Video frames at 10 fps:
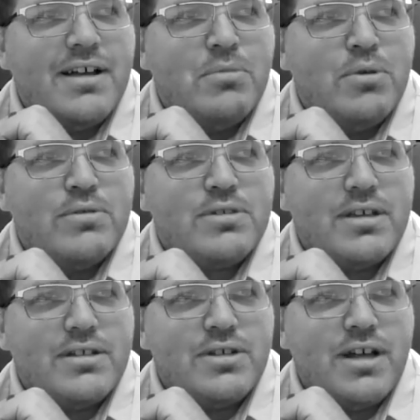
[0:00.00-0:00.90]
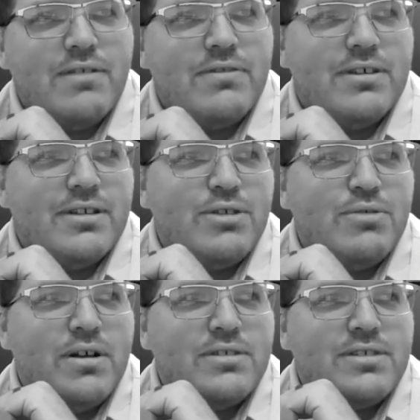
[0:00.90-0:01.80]
almost like should have the
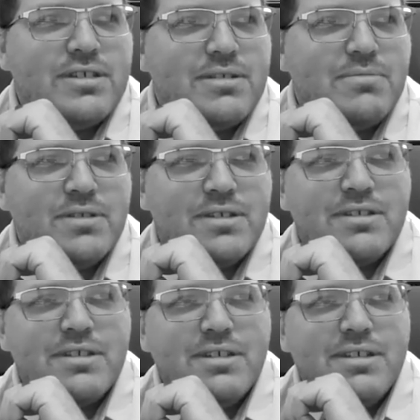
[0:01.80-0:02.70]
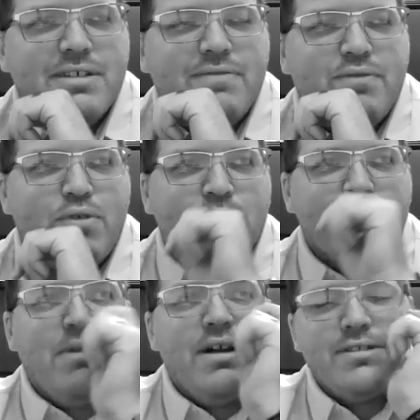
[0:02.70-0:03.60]
UL system as a formal
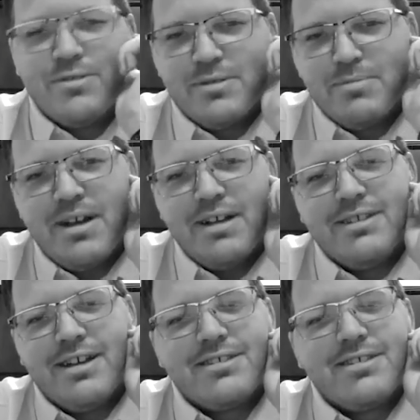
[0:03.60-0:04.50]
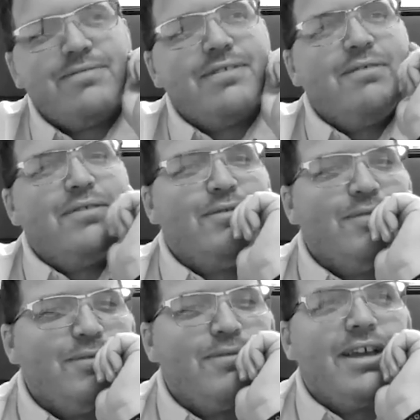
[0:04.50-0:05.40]
sponsor of the podcast. I've
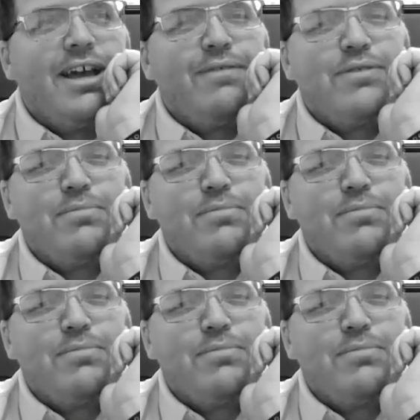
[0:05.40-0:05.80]
interviewed half the